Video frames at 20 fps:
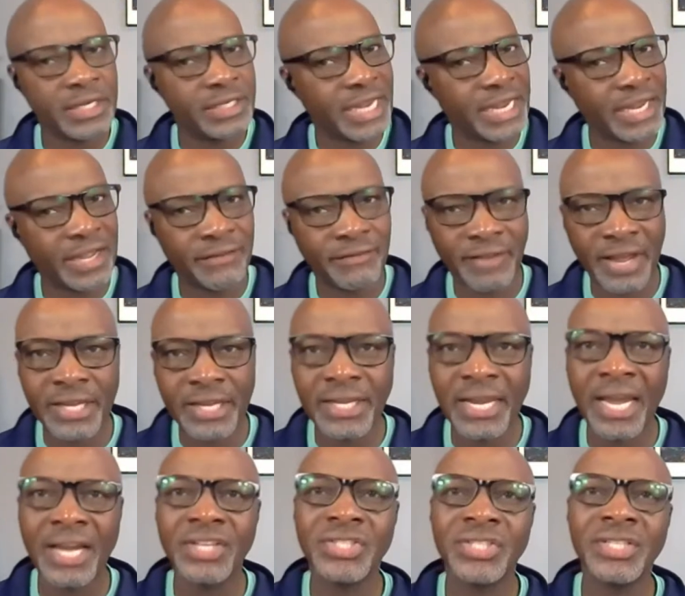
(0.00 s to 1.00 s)
take a
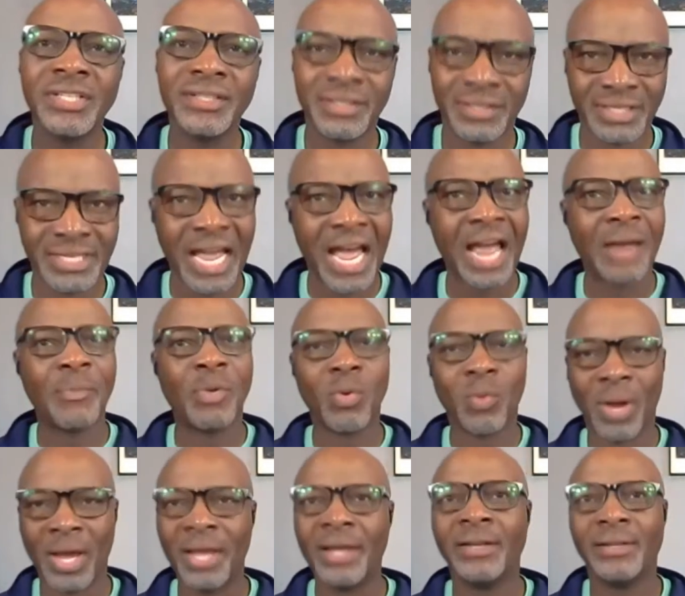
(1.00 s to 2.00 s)
vacation, time
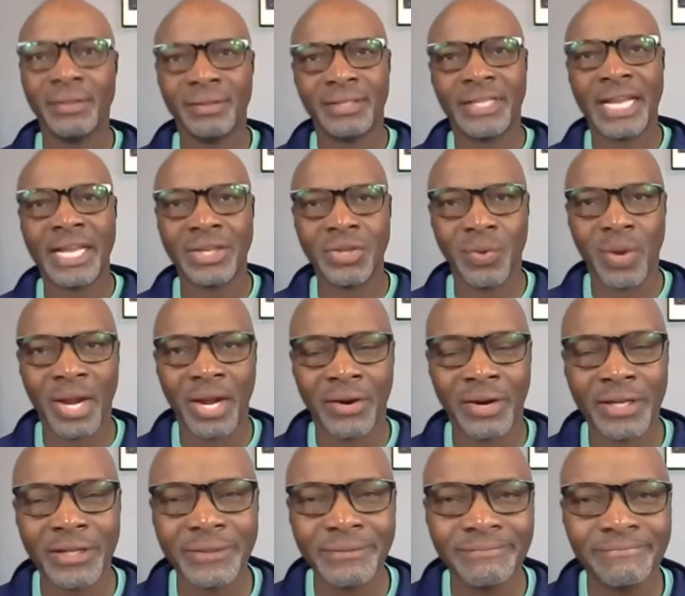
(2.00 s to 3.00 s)
away. Thank you,
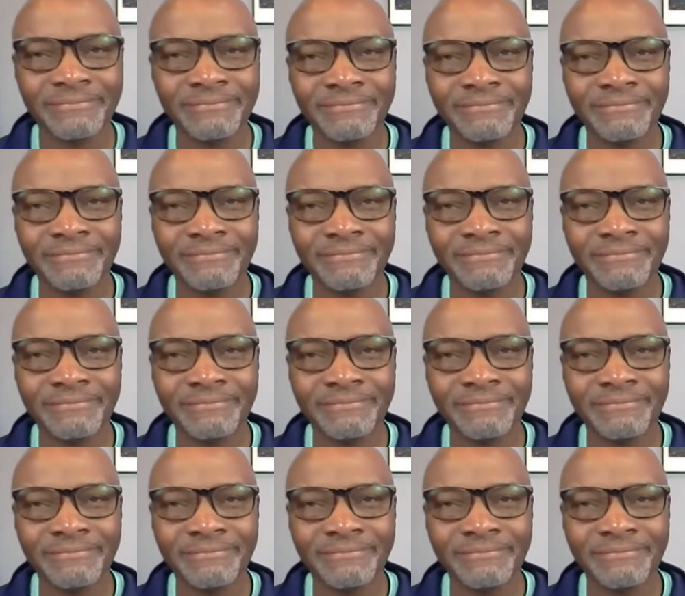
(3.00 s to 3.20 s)
Eric.